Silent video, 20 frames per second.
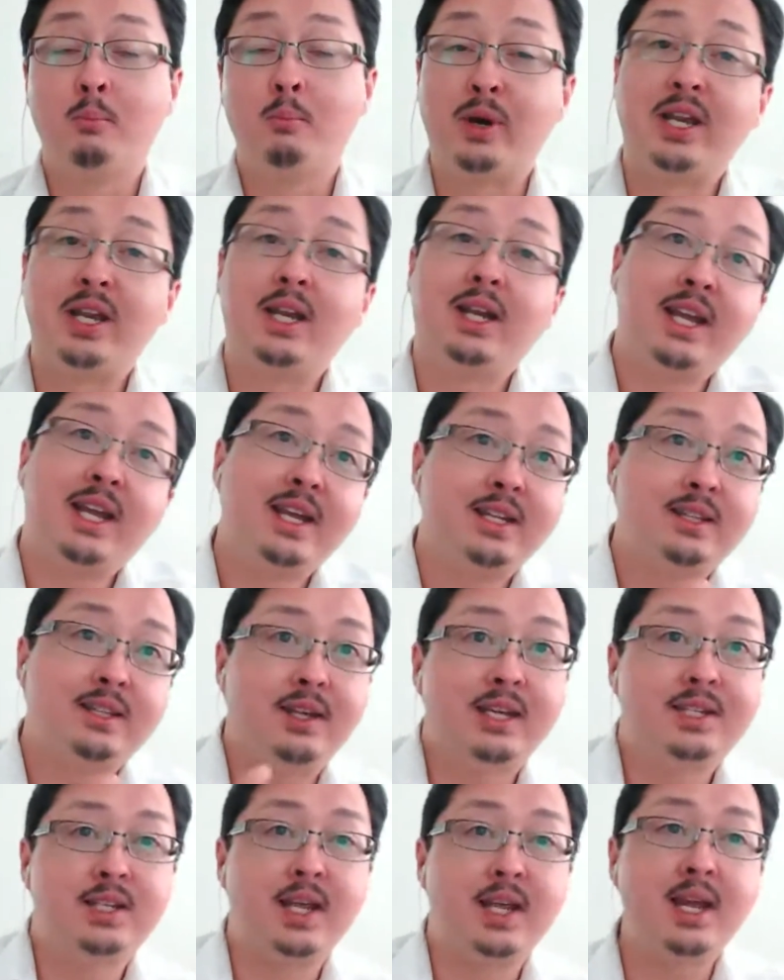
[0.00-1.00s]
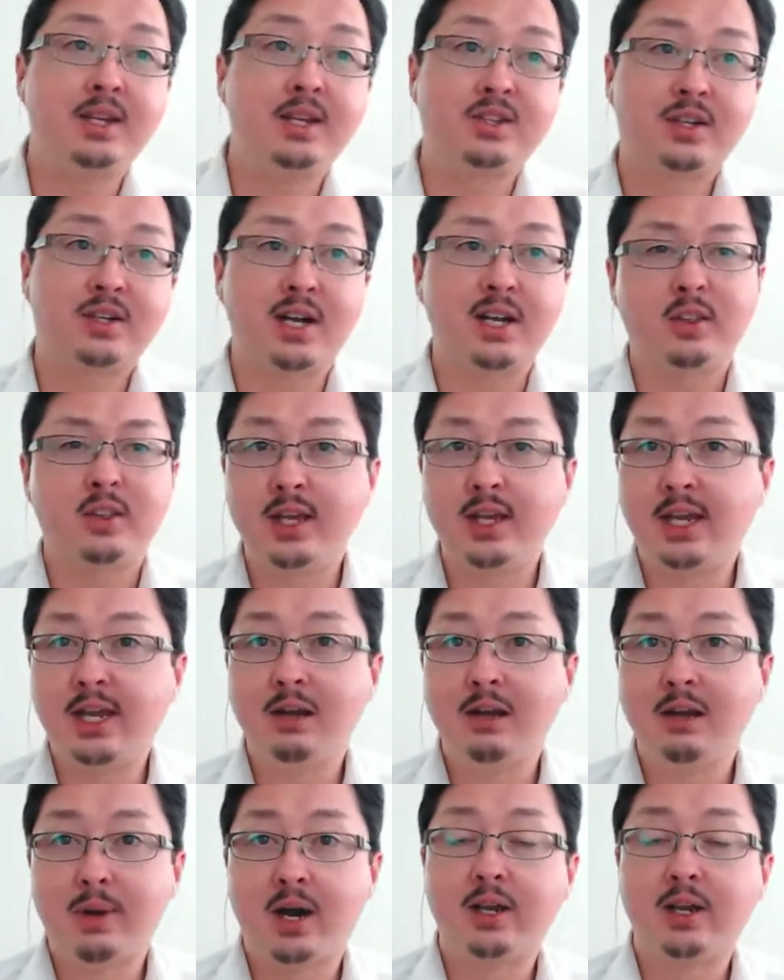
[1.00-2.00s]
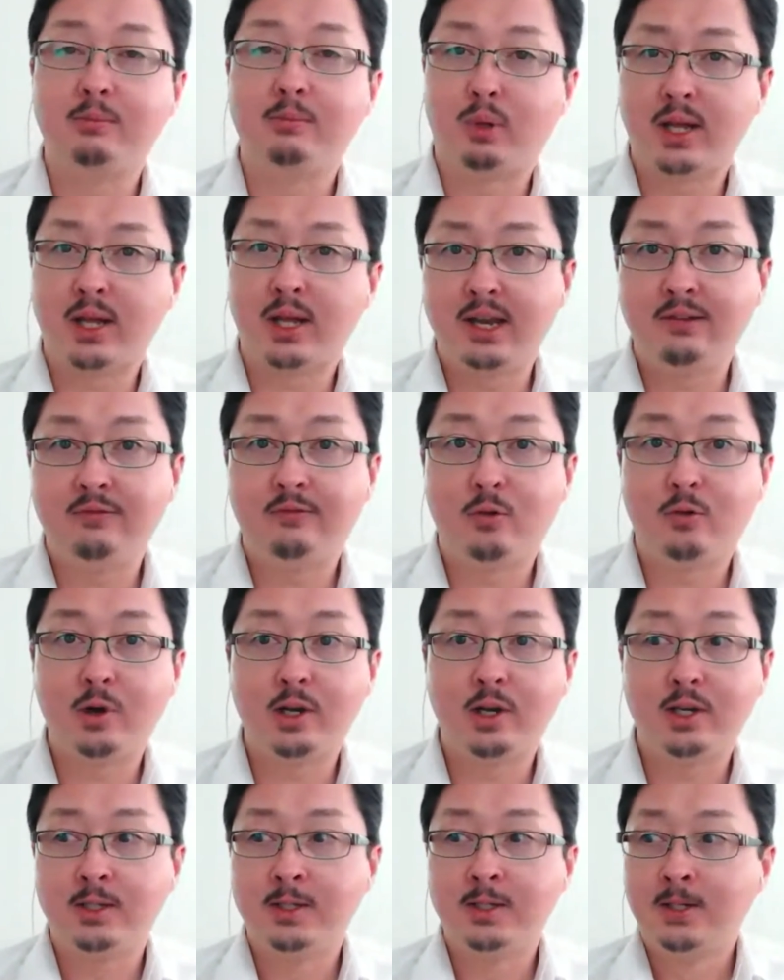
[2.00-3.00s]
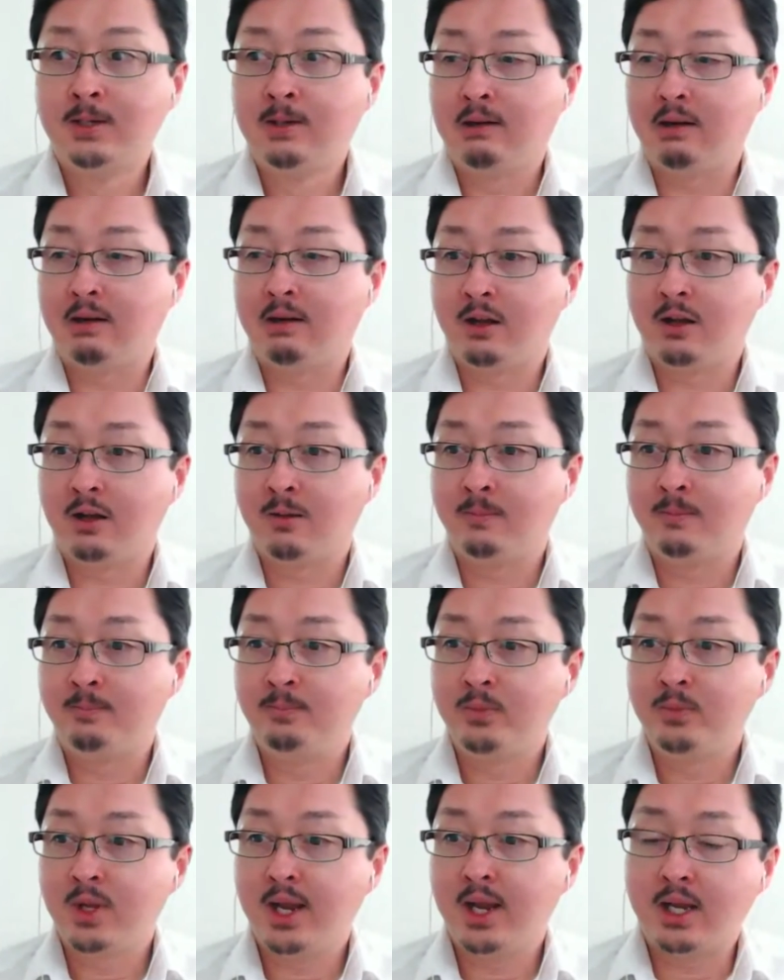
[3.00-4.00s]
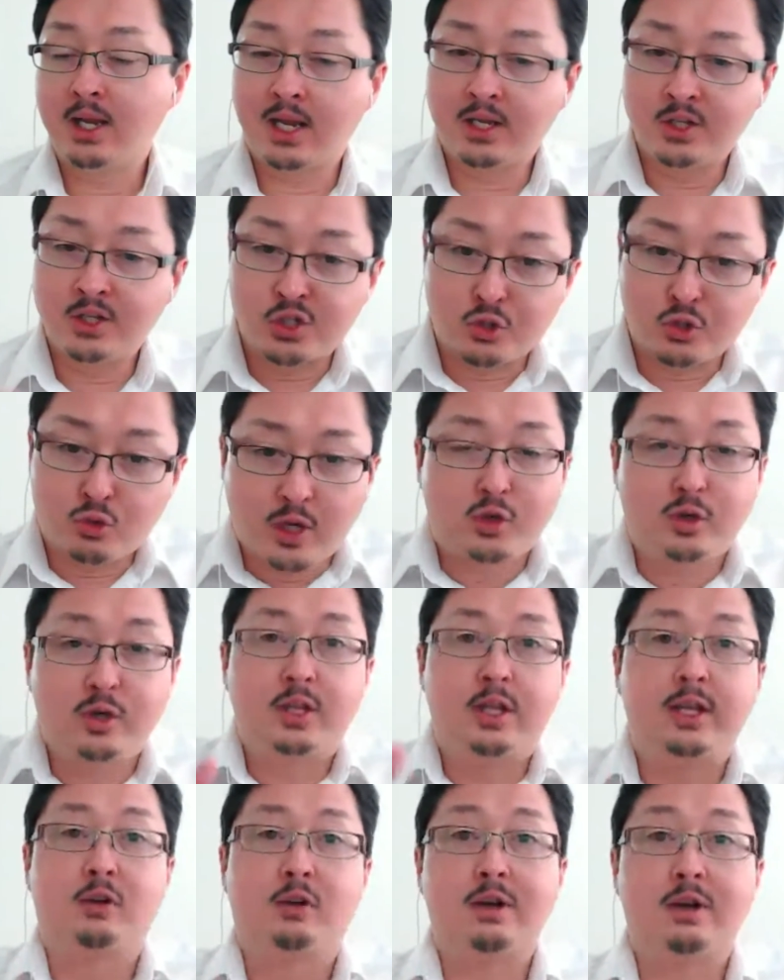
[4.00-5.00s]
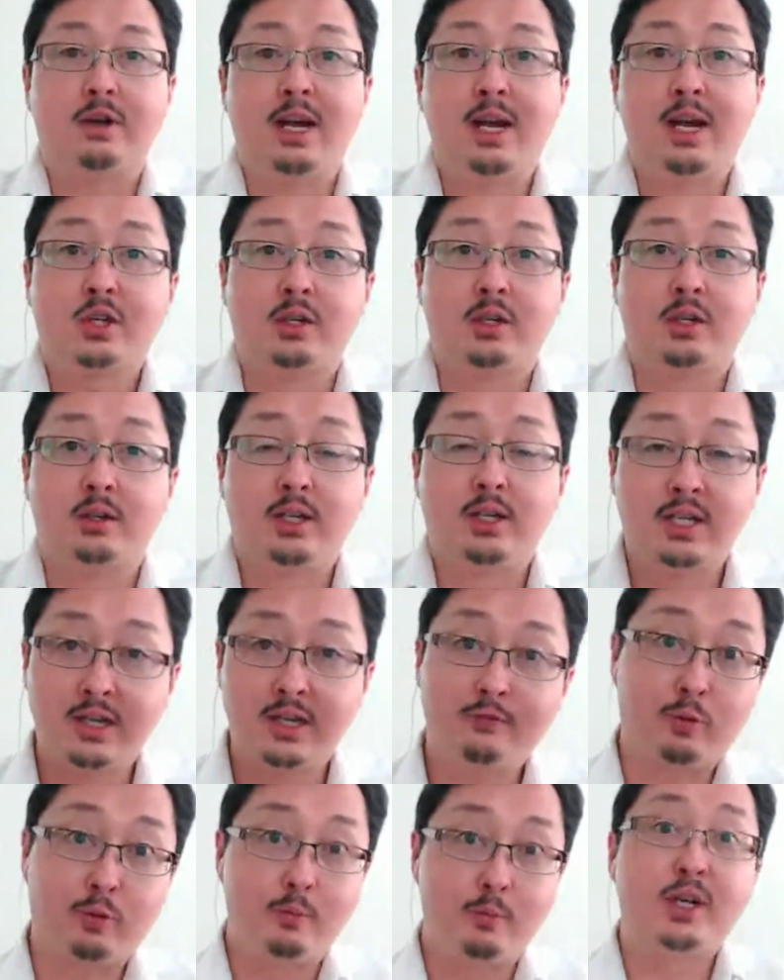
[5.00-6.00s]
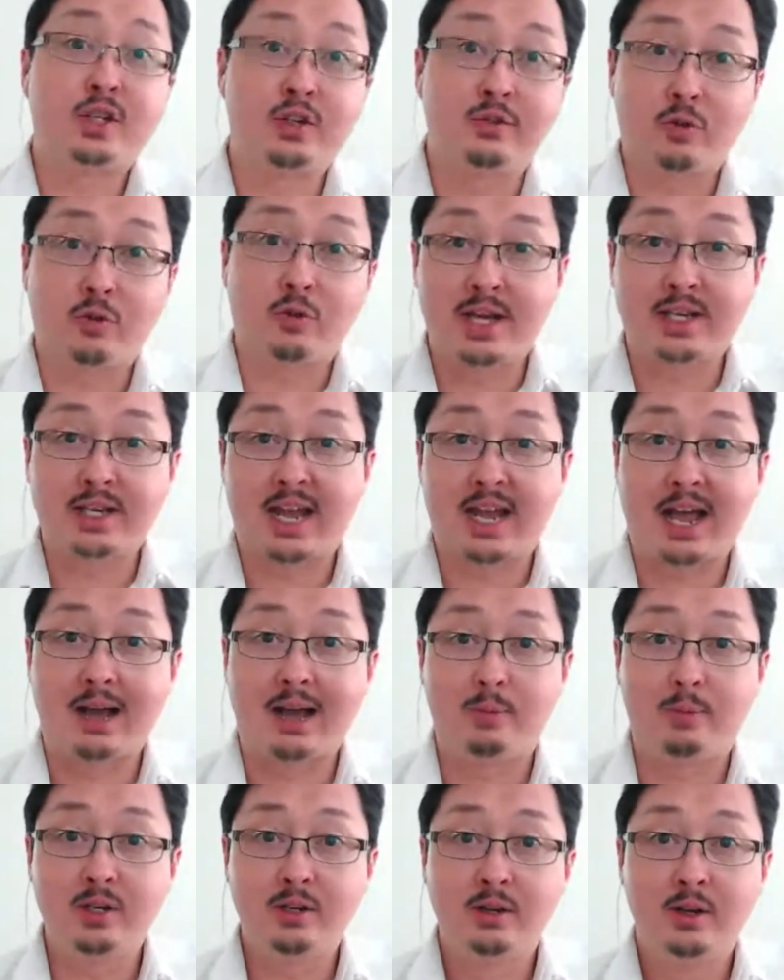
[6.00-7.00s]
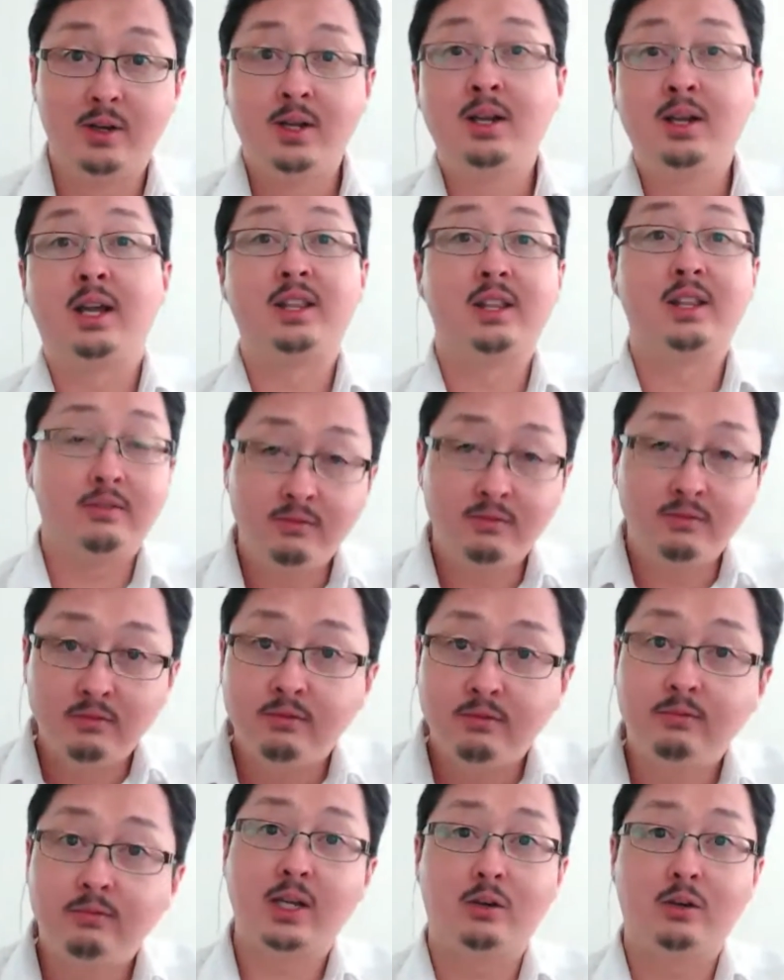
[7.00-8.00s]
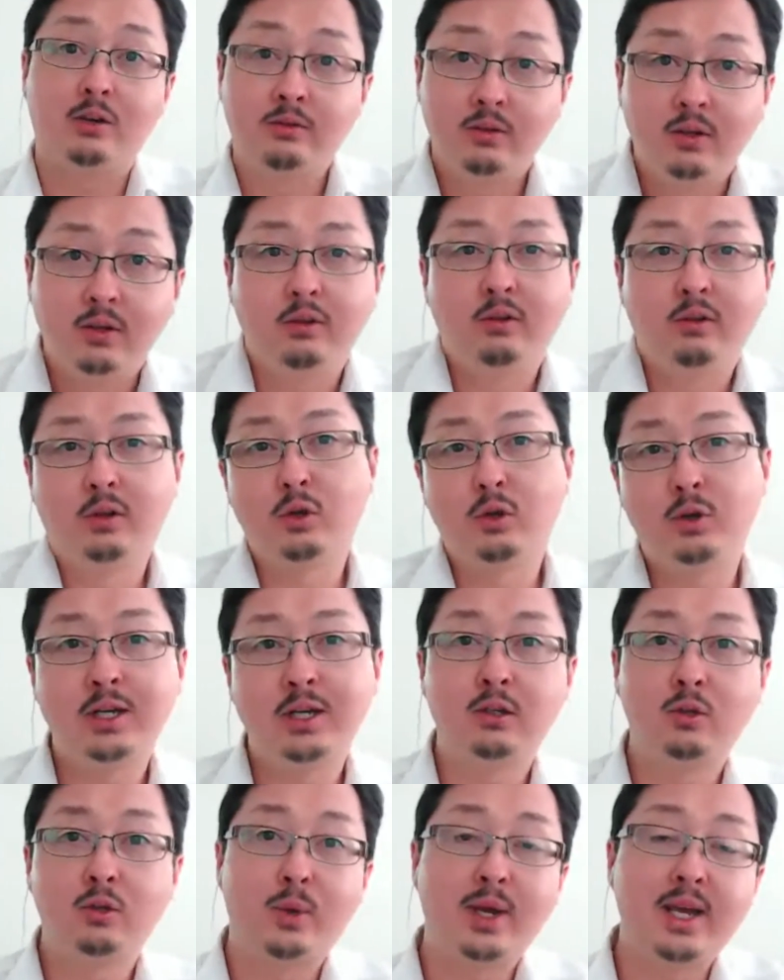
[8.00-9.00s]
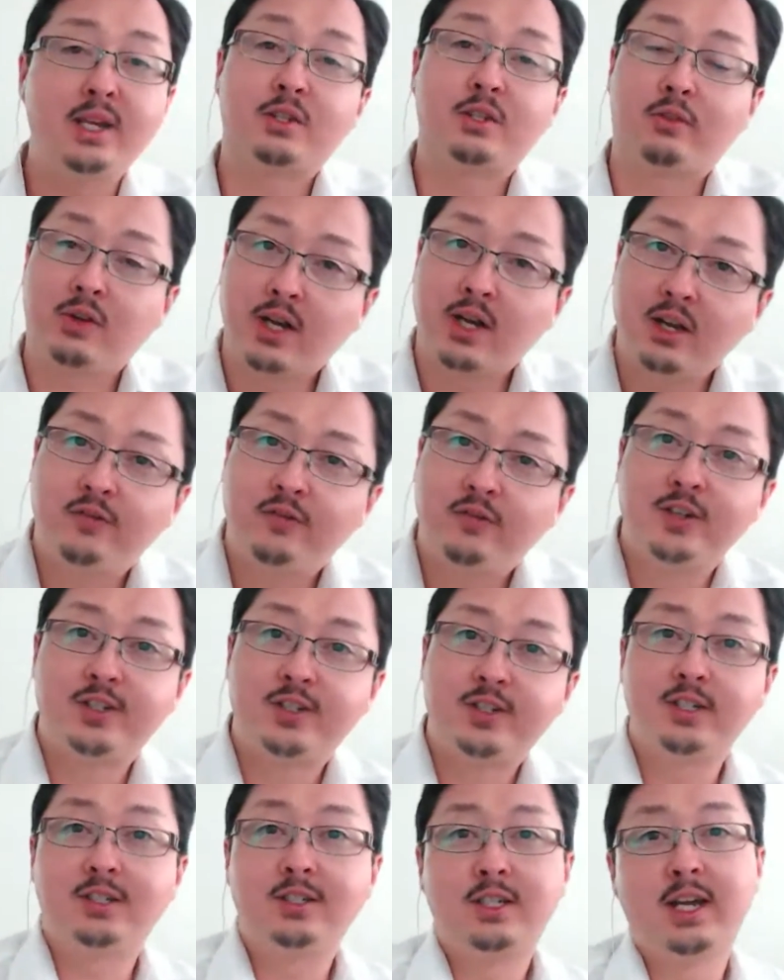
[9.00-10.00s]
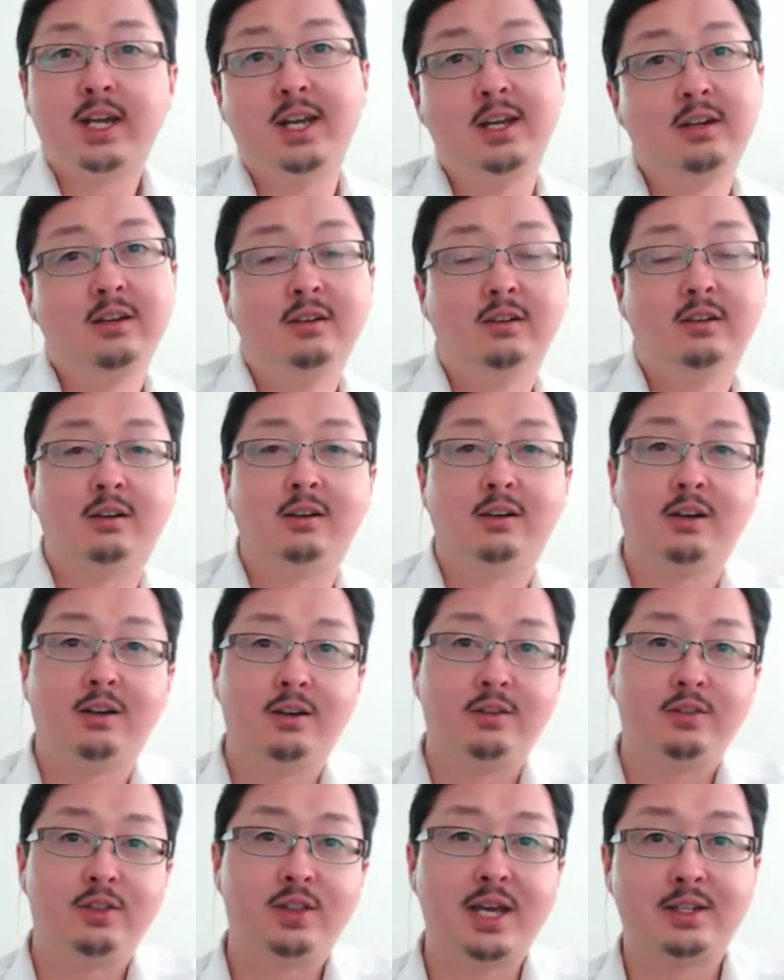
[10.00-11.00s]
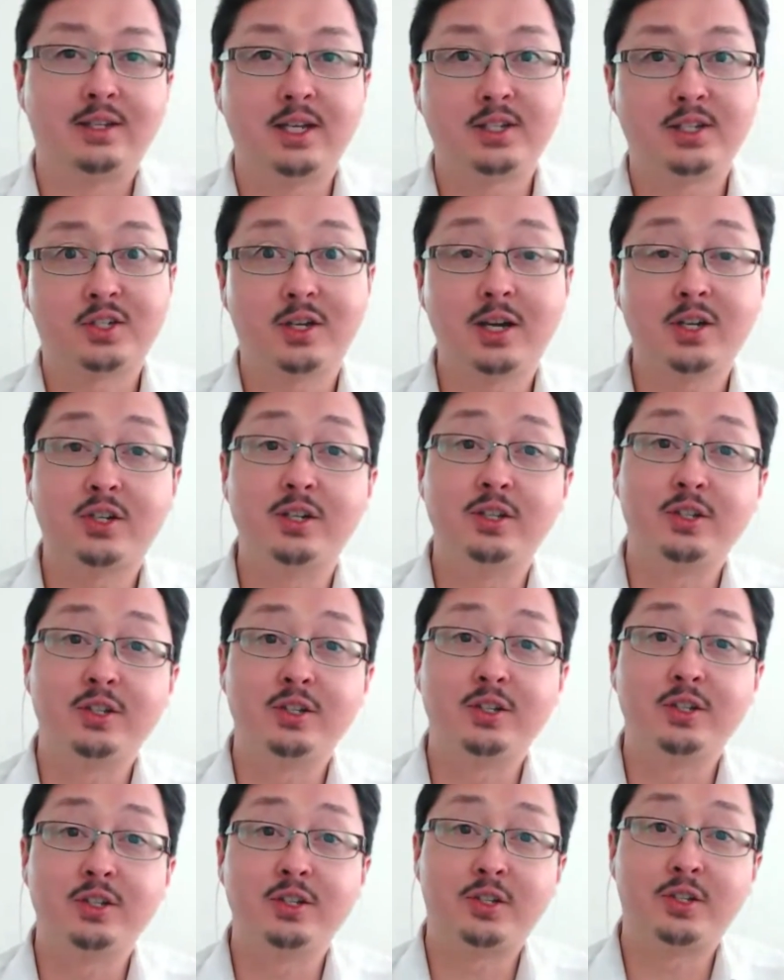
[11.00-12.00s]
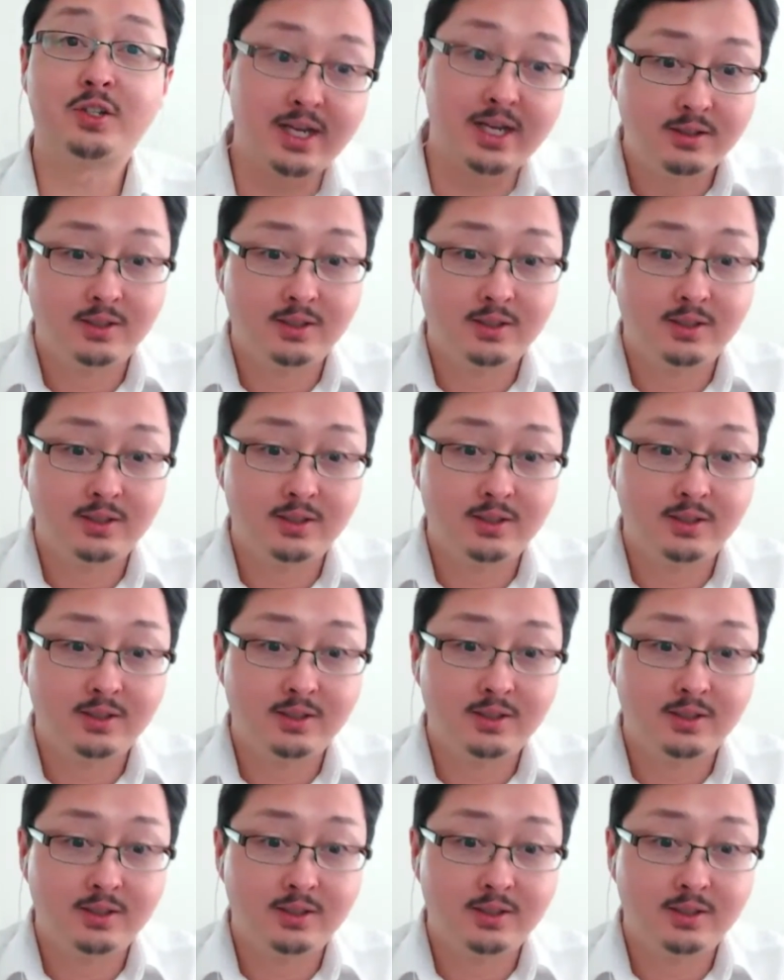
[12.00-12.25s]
But again, it takes kind of thinking about it and planning for it, and structuring the interaction to give permission for that to happen, and then, you know, learning little ways of kind of facilitating that discussion so that,